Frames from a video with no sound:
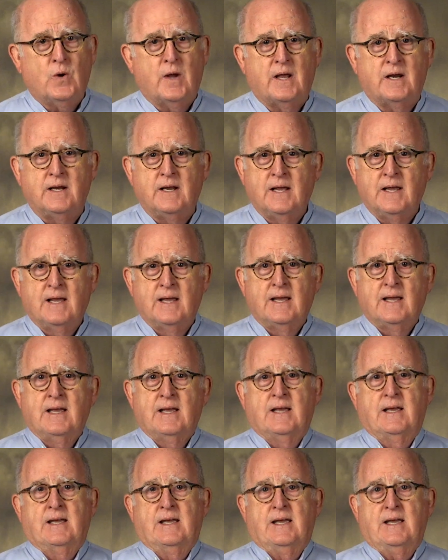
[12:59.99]
And
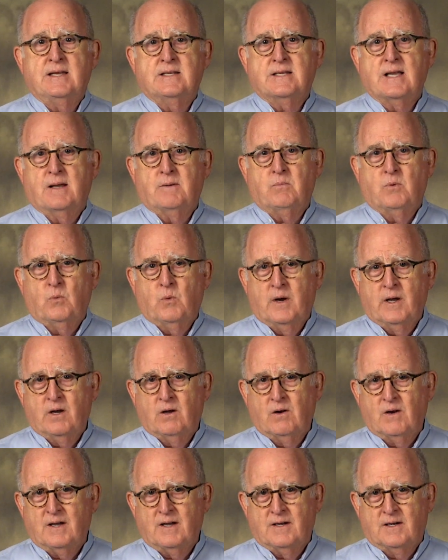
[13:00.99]
he said,
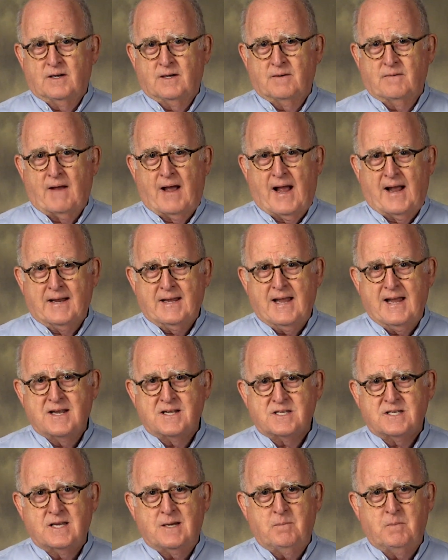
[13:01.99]
"Well, I can't
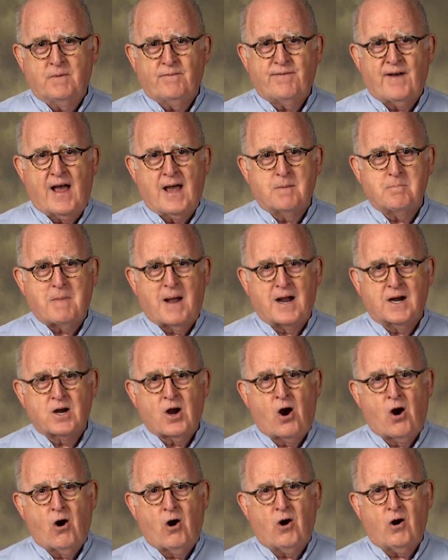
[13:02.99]
seem to find my
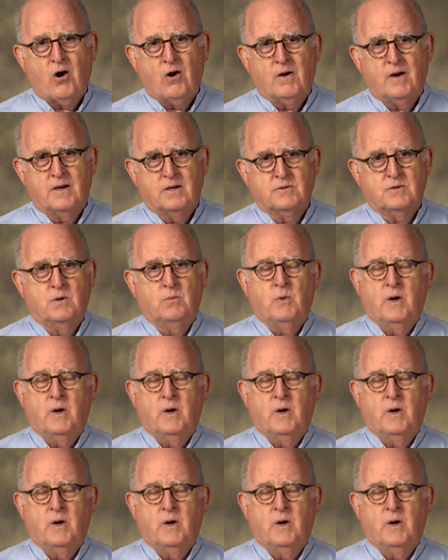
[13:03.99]
car." And he said,